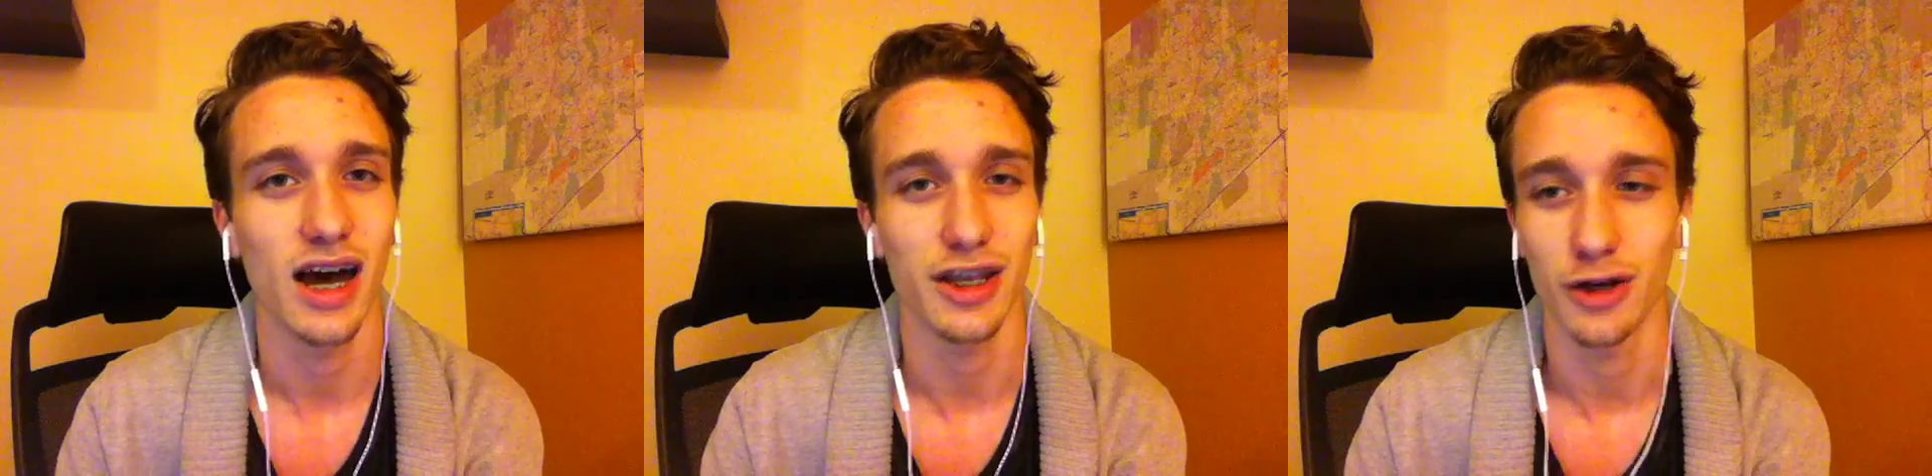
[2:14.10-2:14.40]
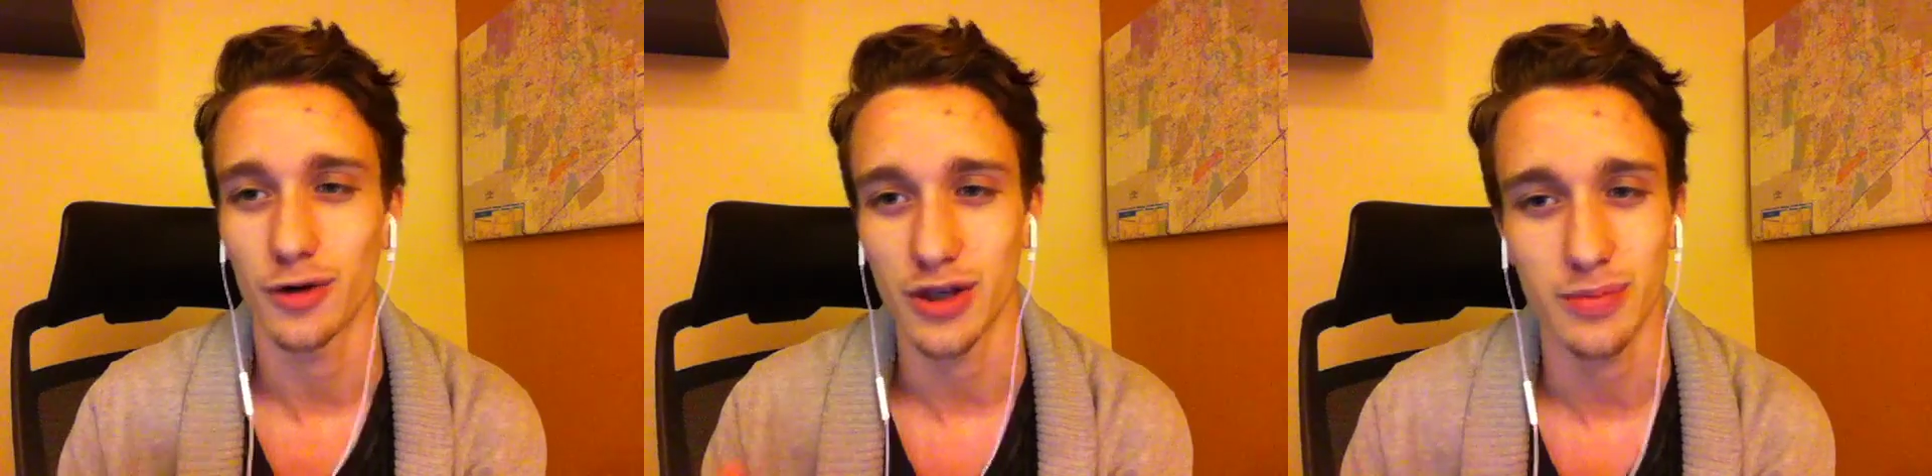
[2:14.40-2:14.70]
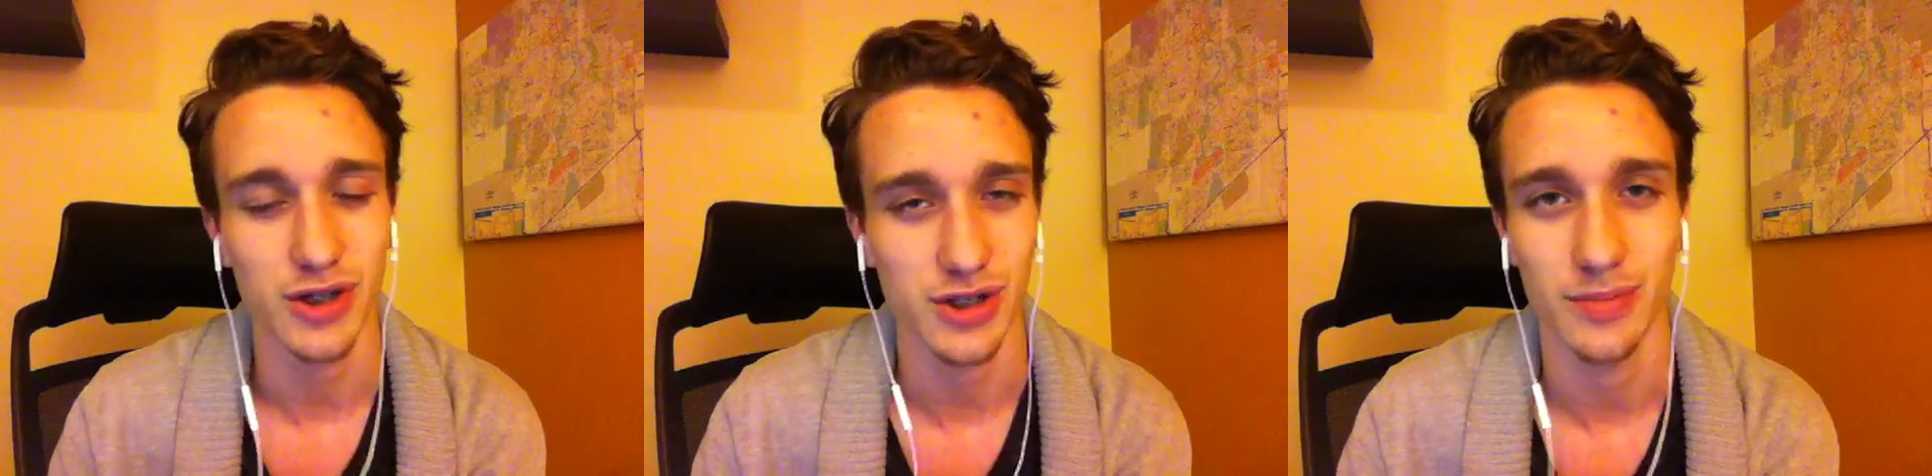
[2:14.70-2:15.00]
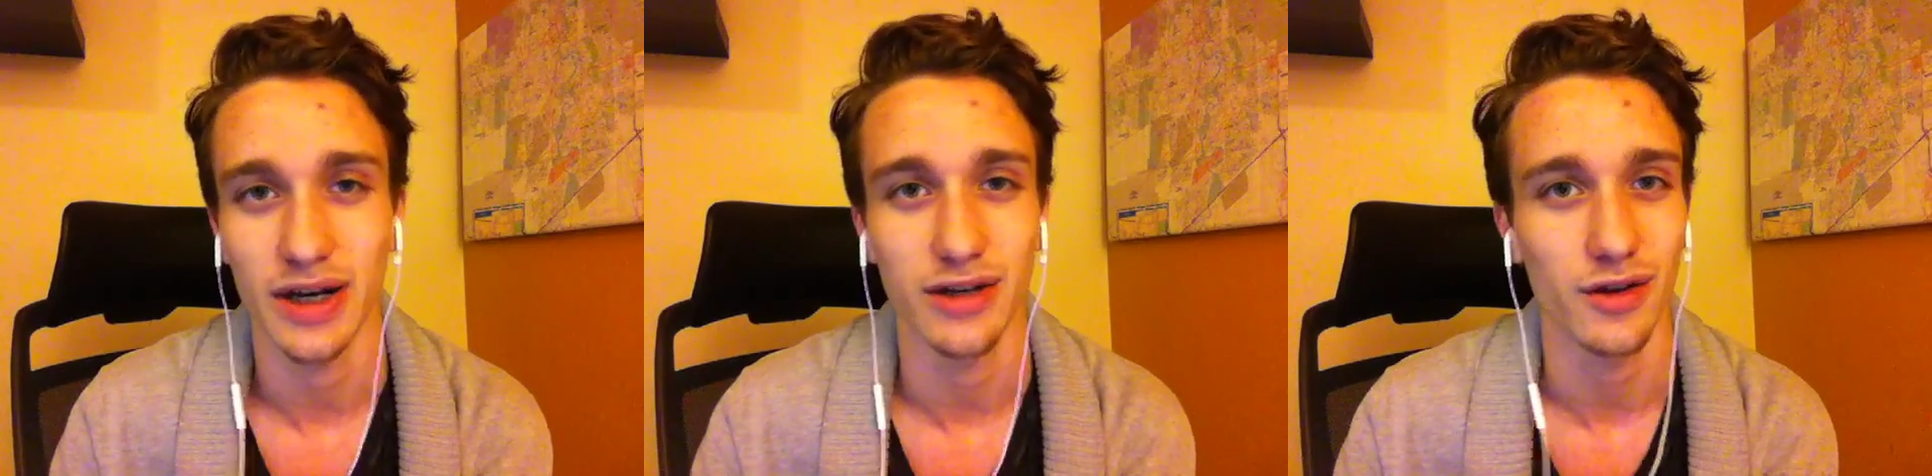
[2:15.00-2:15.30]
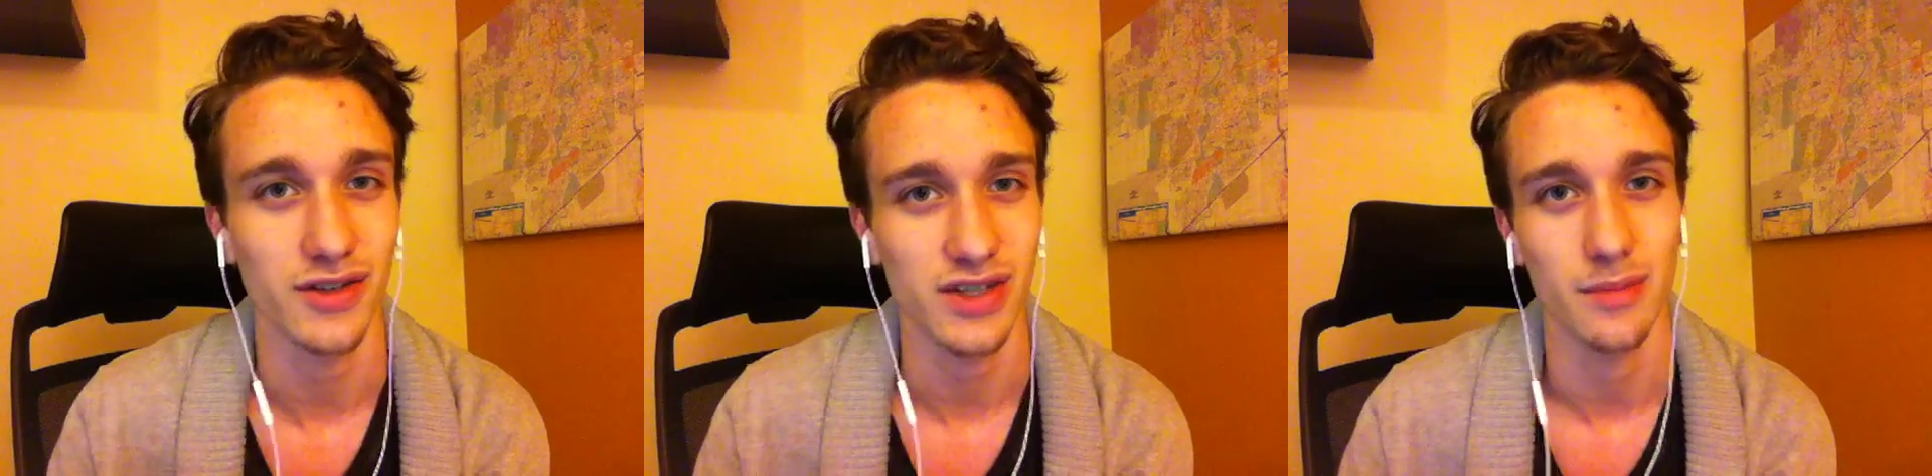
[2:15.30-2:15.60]
uh, you know, you push a button,
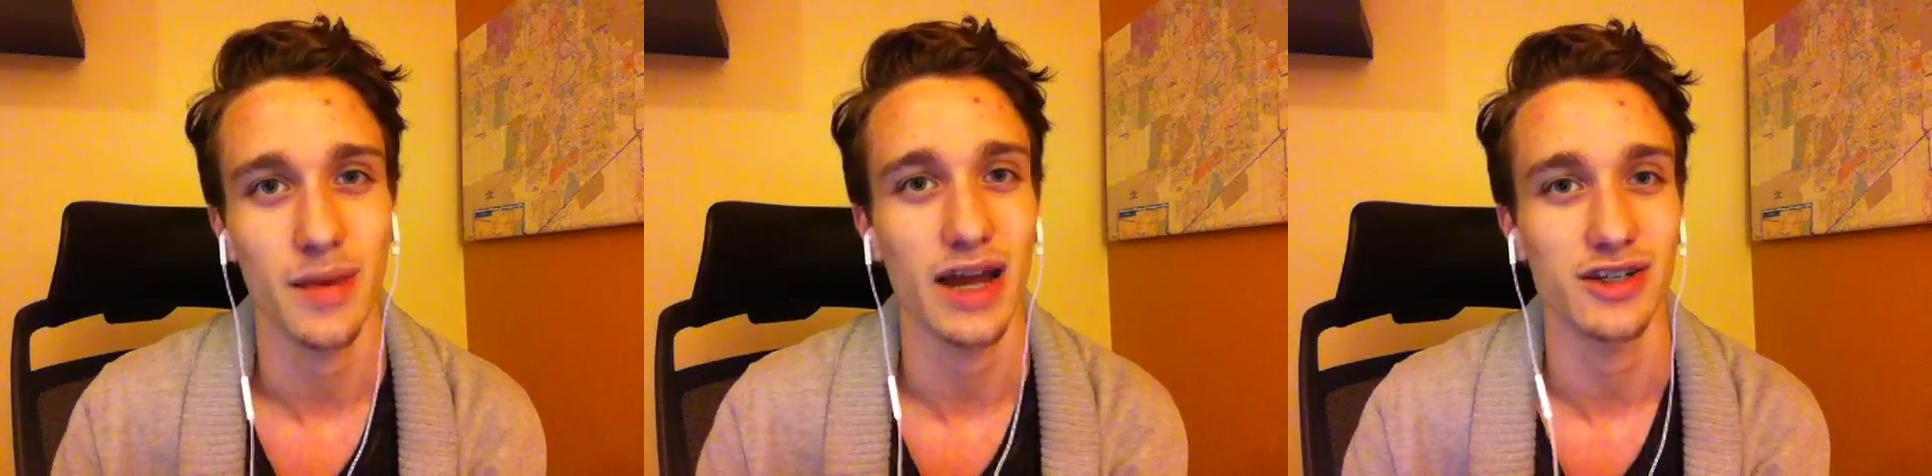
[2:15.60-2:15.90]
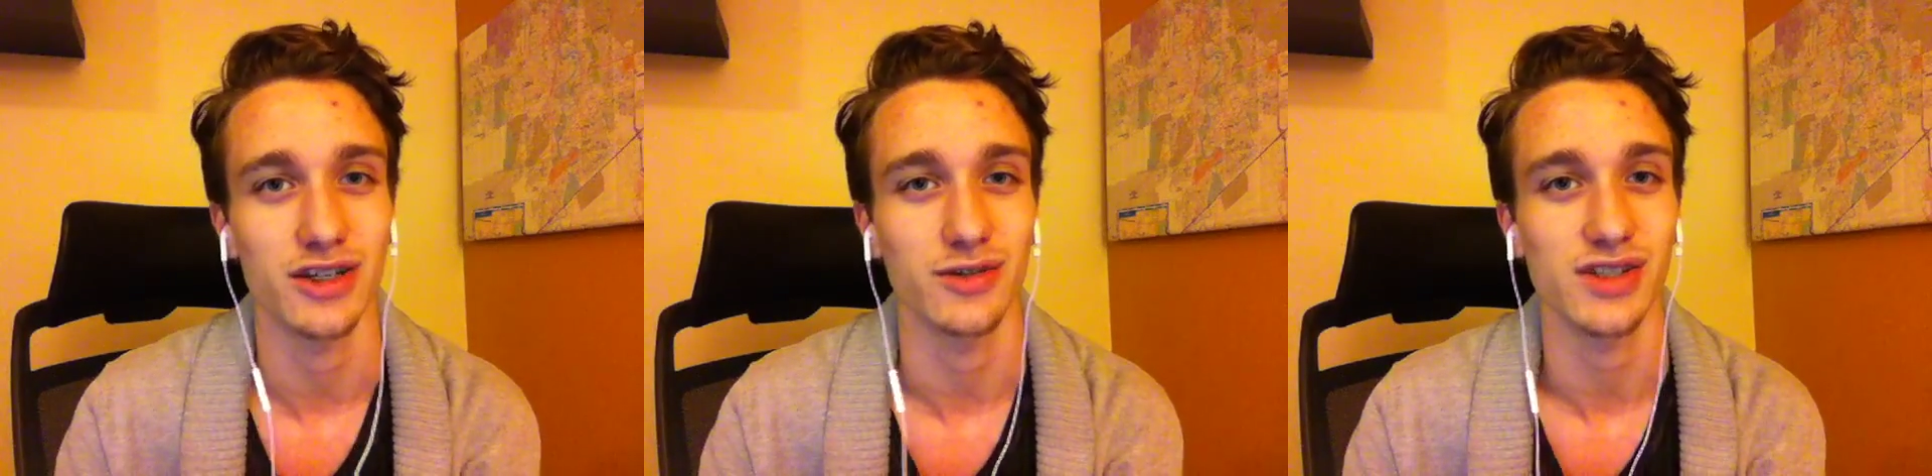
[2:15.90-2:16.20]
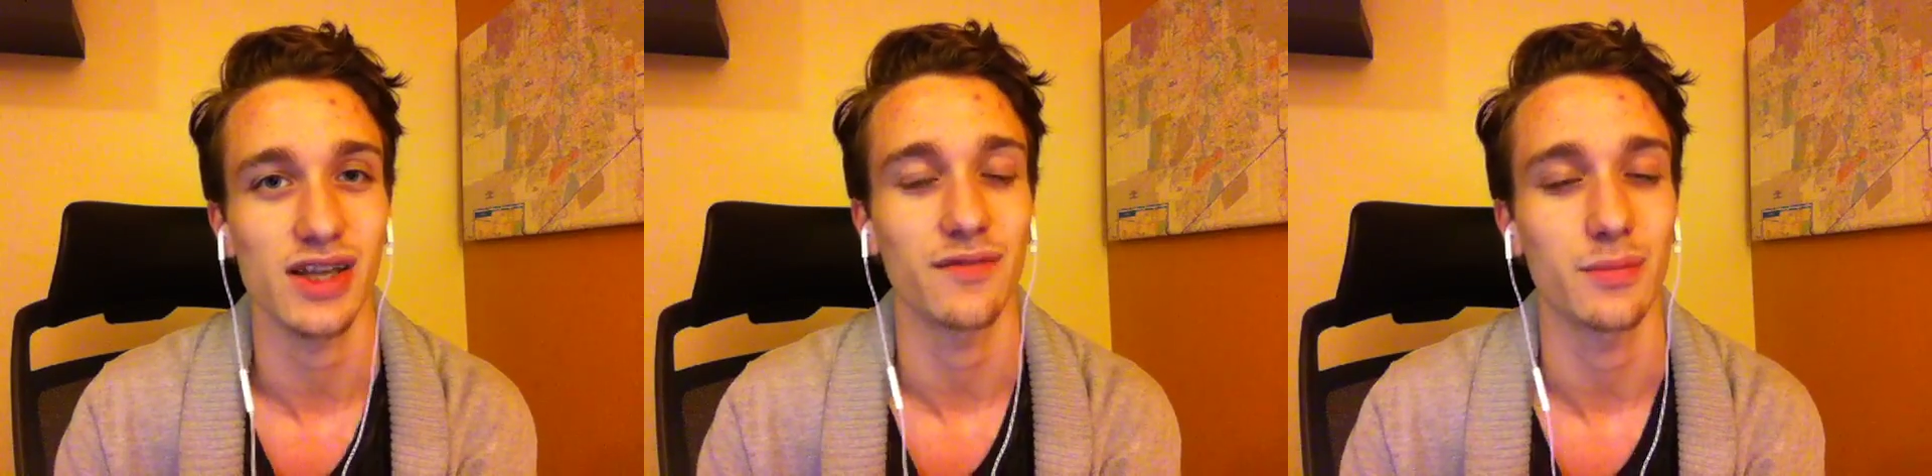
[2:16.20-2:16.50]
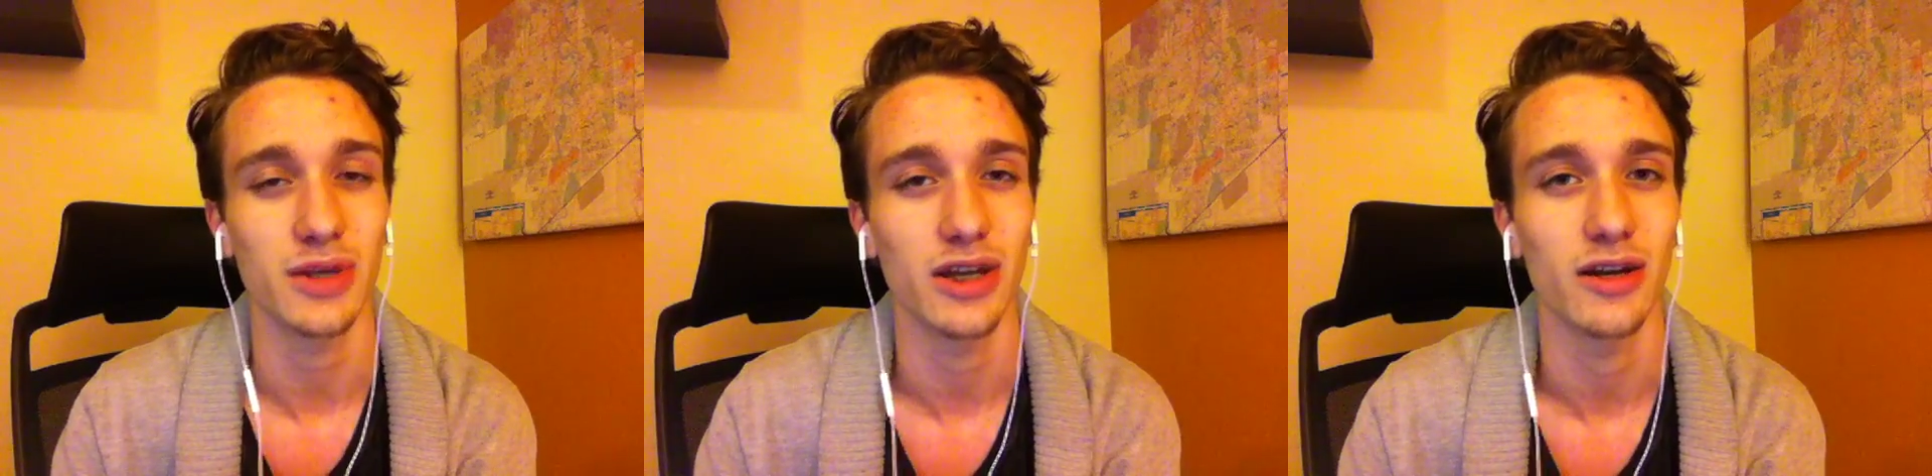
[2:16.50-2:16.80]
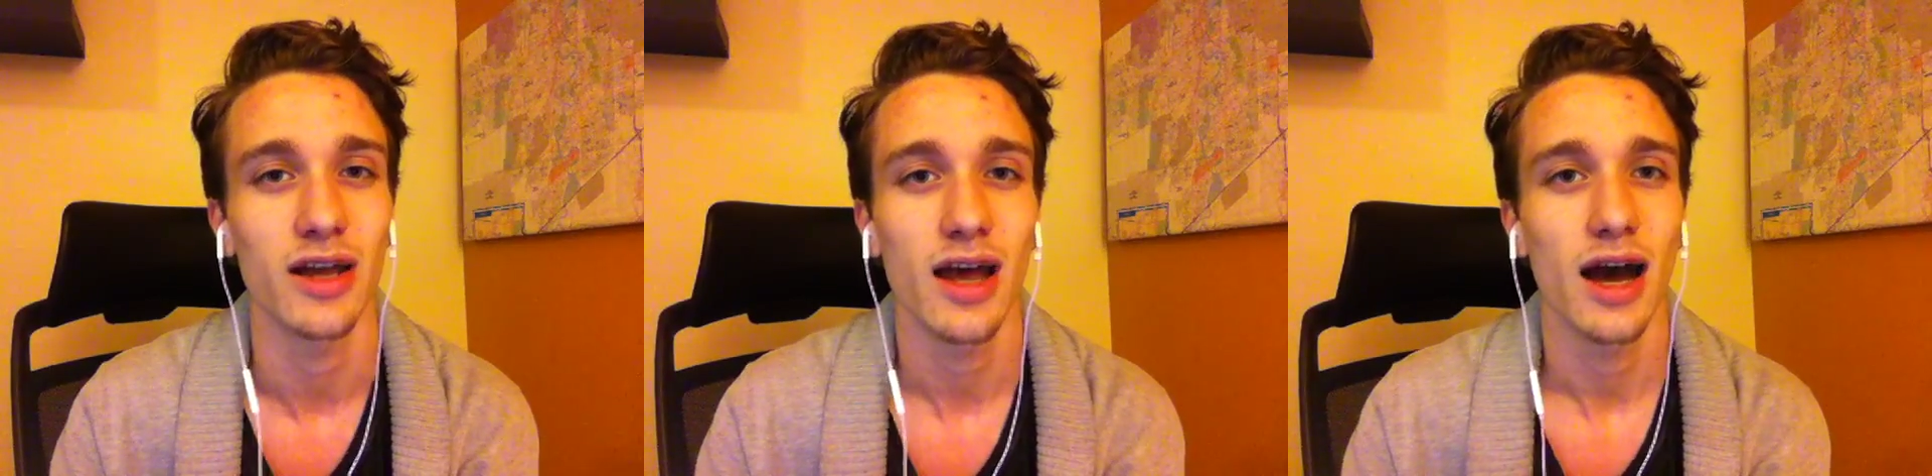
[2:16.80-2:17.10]
all of a sudden magical stuff appeared.